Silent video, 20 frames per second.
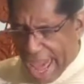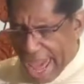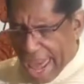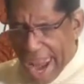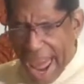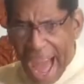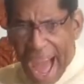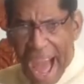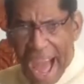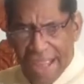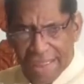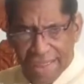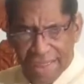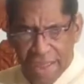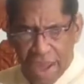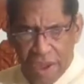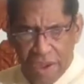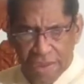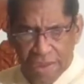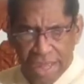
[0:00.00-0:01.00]
and I
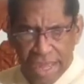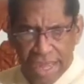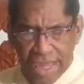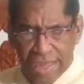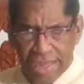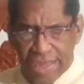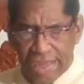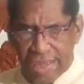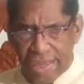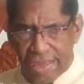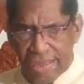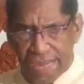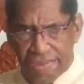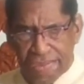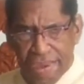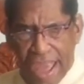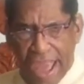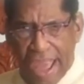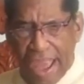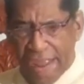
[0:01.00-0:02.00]
saw this
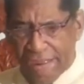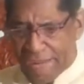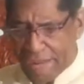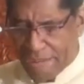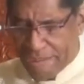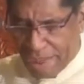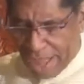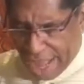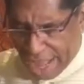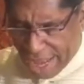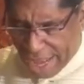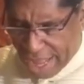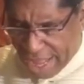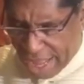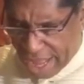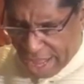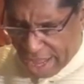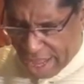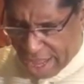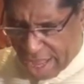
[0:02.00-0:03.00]
man from
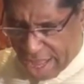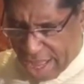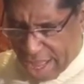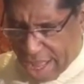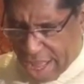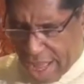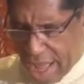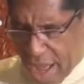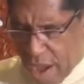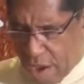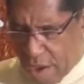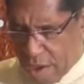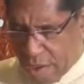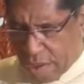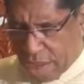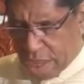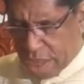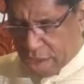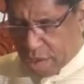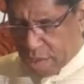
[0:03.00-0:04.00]
India.
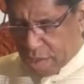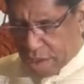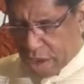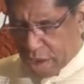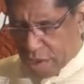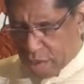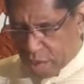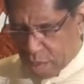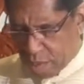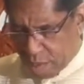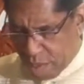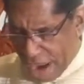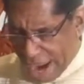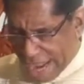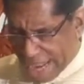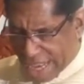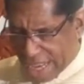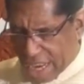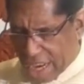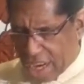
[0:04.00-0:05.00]
This with his
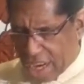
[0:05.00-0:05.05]
white